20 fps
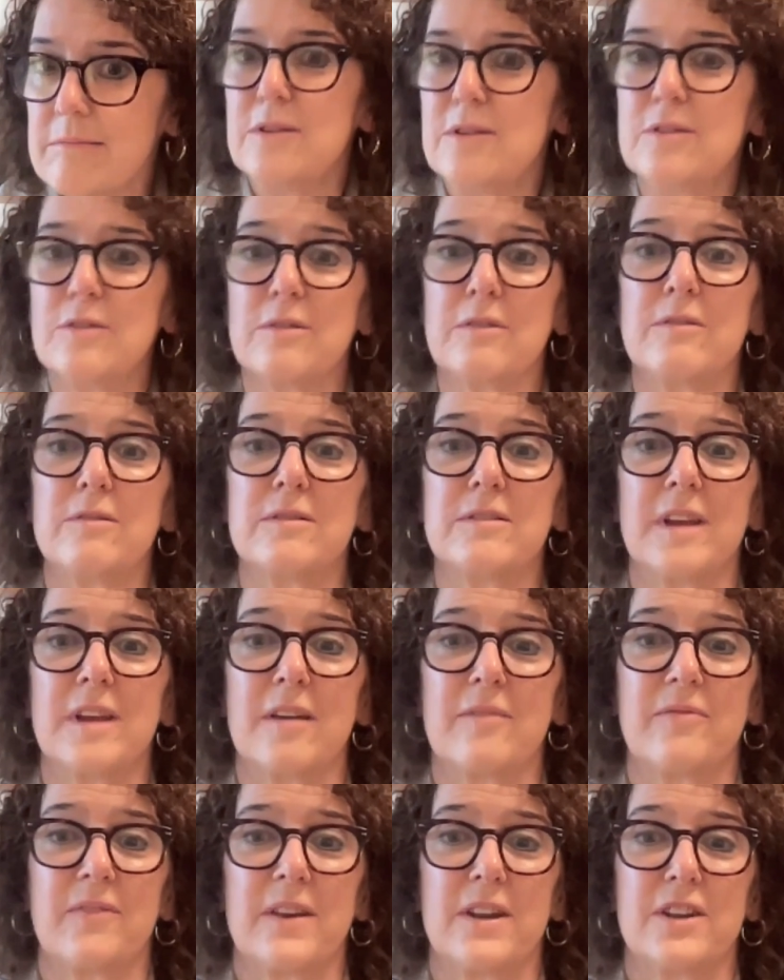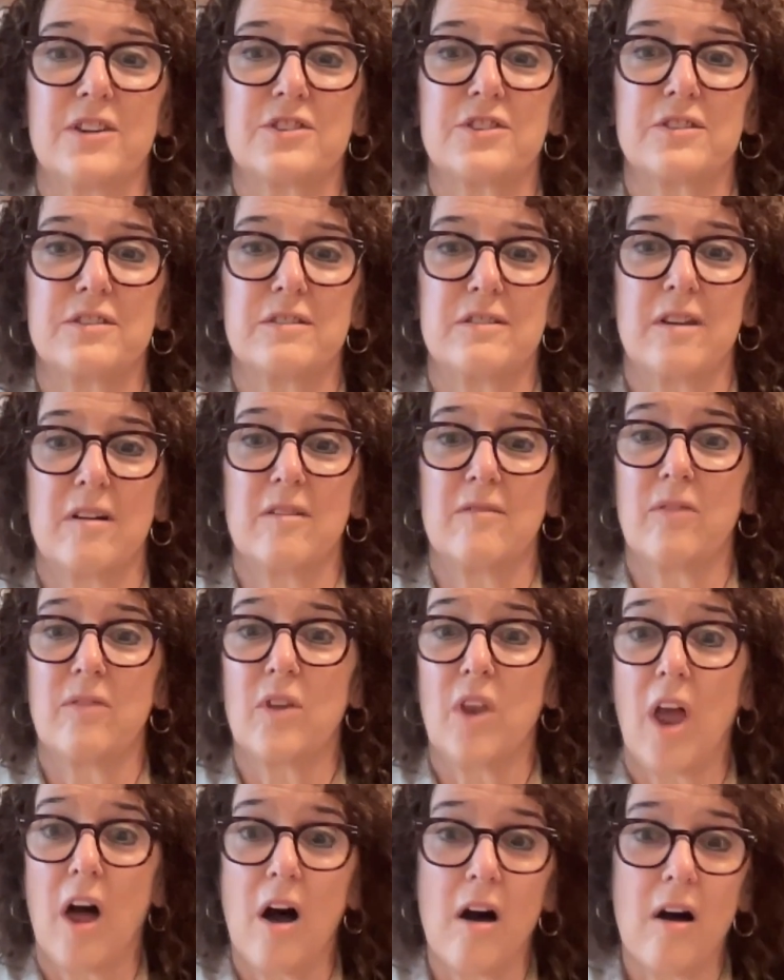your definition of
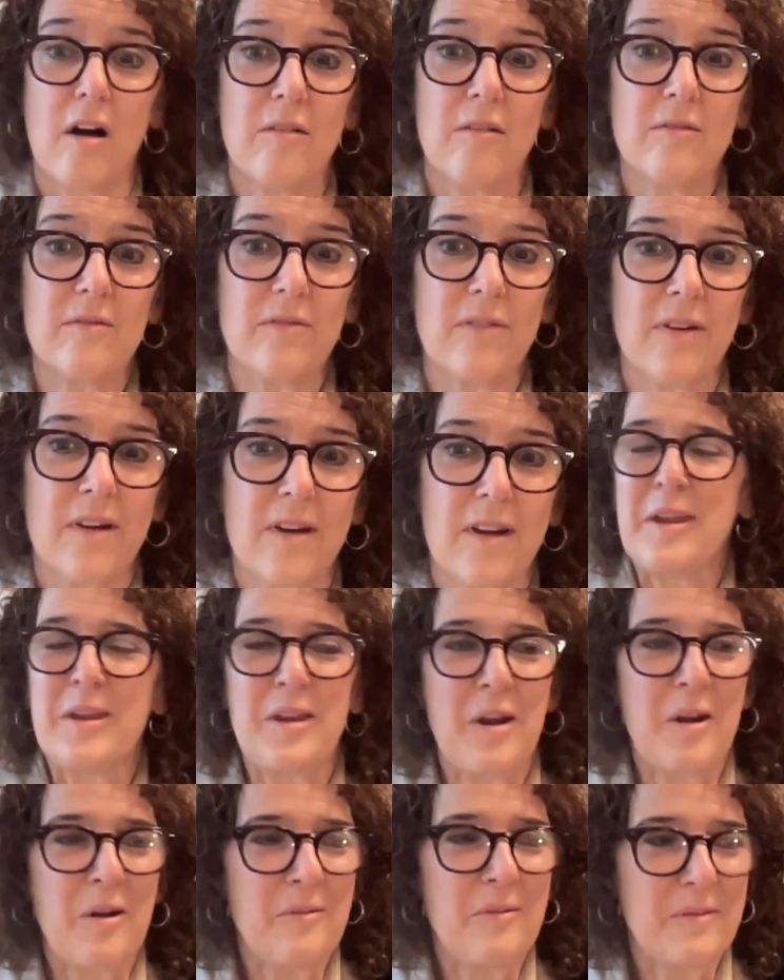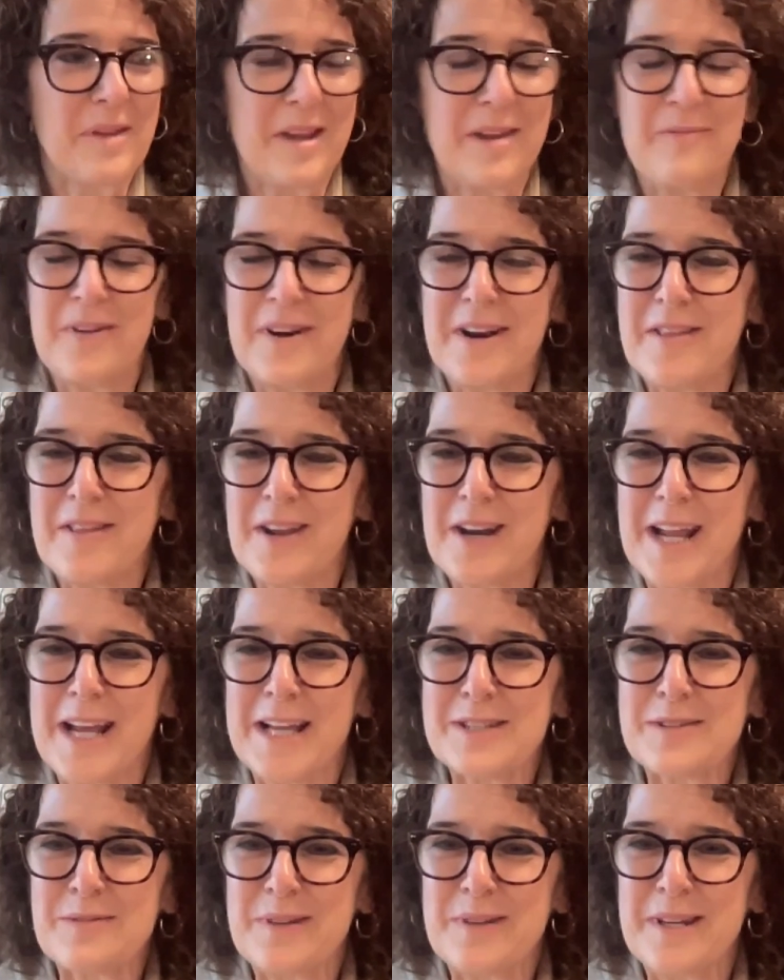love, even in the
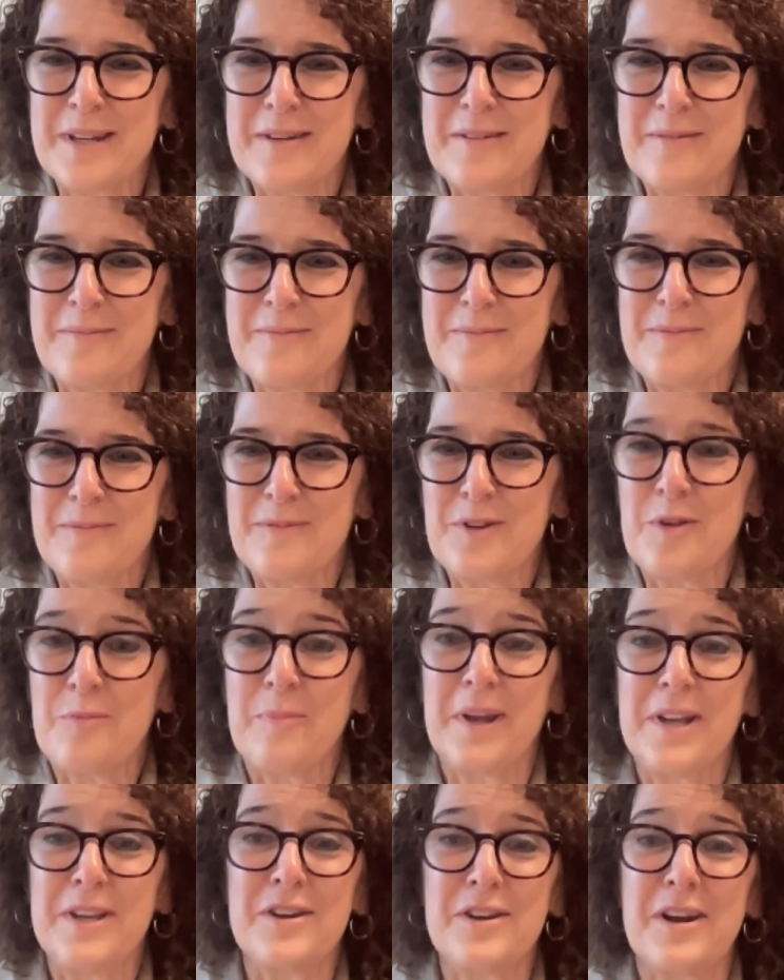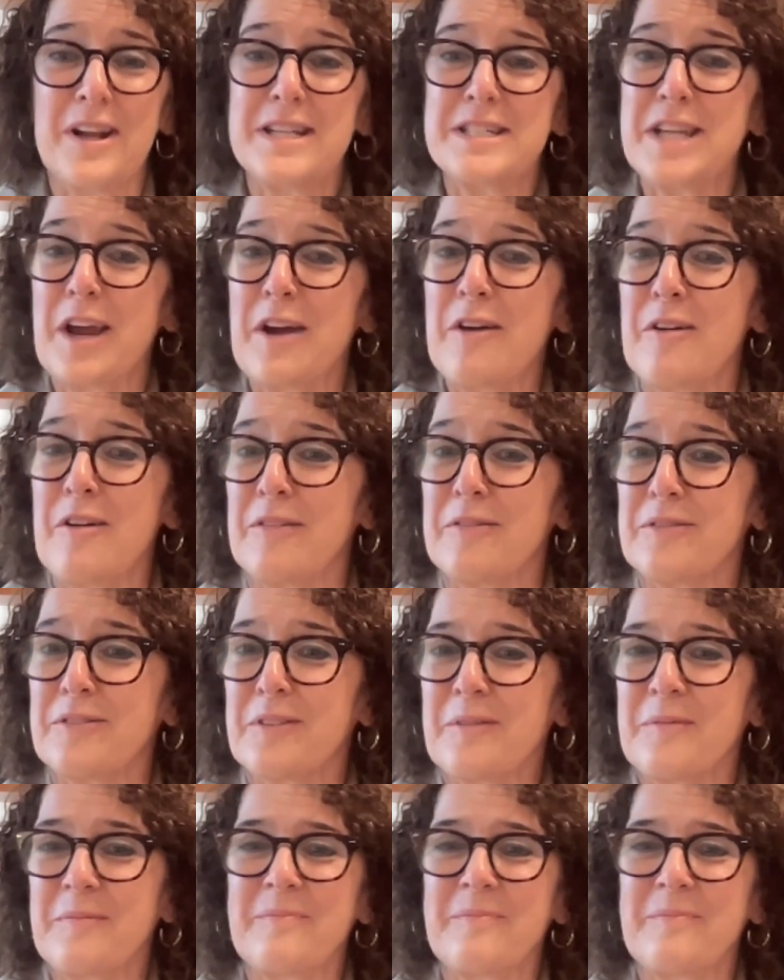last week, your opinion on tariffs.